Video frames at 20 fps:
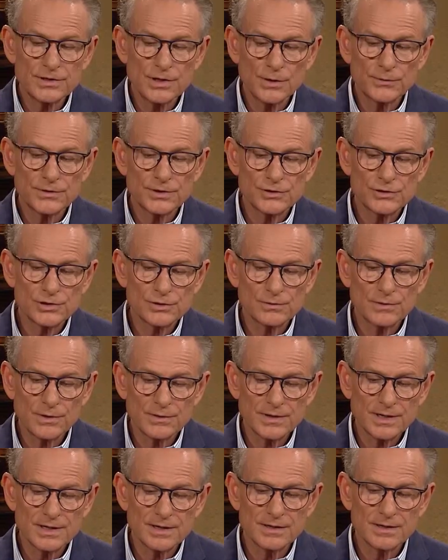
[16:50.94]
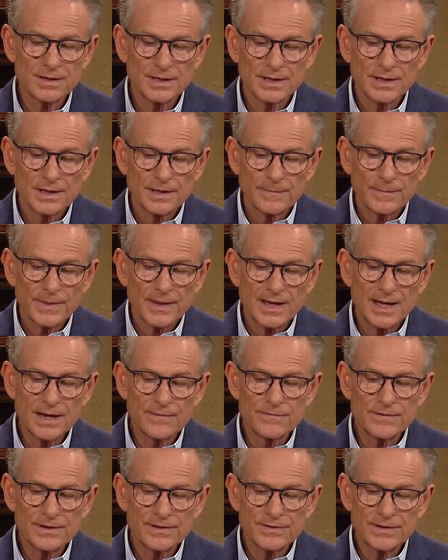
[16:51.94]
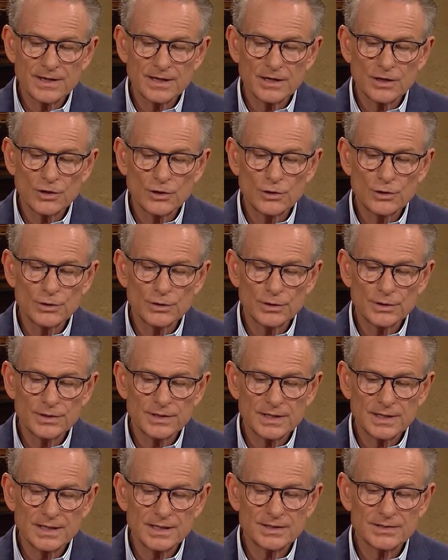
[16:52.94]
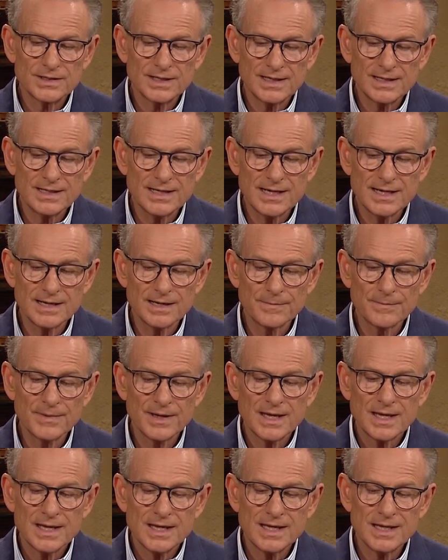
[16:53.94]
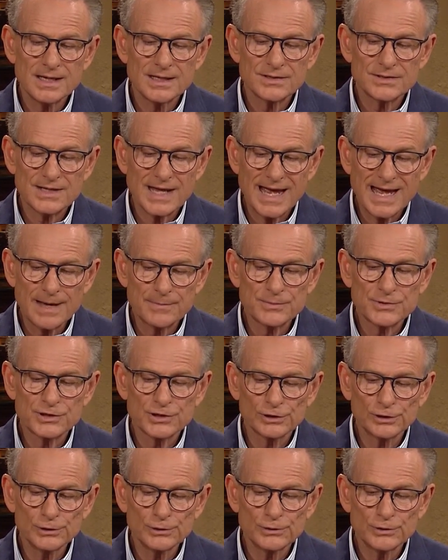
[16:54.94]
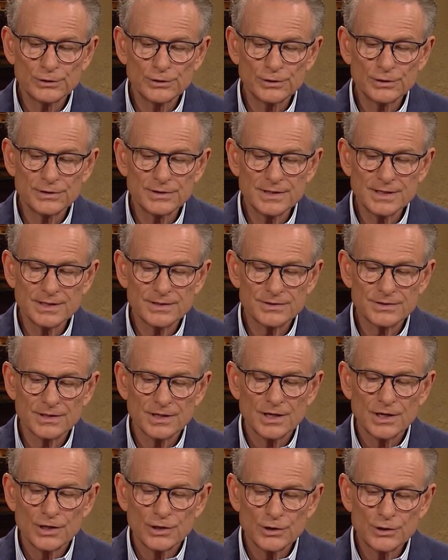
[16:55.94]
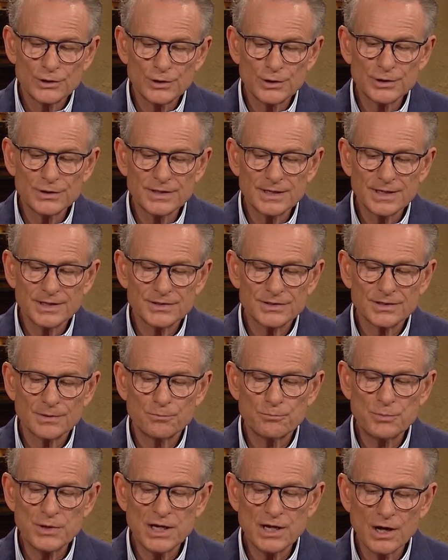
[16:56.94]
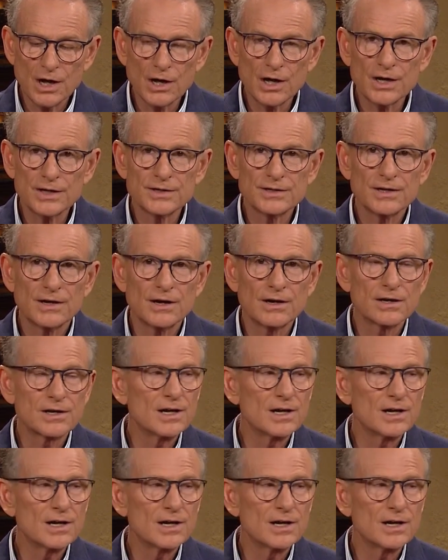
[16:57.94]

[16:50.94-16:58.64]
note that you wrote here, everything good is in Him. He is absolute goodness, goodness beyond our